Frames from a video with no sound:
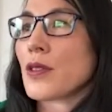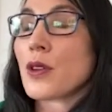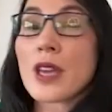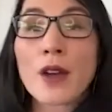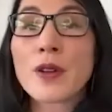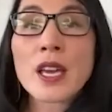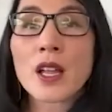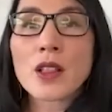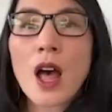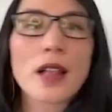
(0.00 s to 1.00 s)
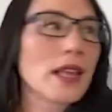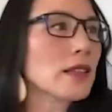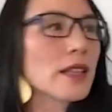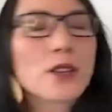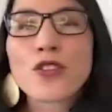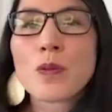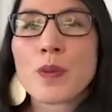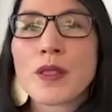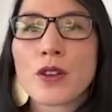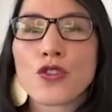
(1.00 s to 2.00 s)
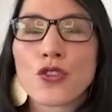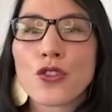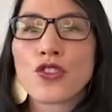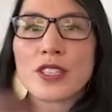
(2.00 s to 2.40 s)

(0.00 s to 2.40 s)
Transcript: they're carrying a lot, like leadership in their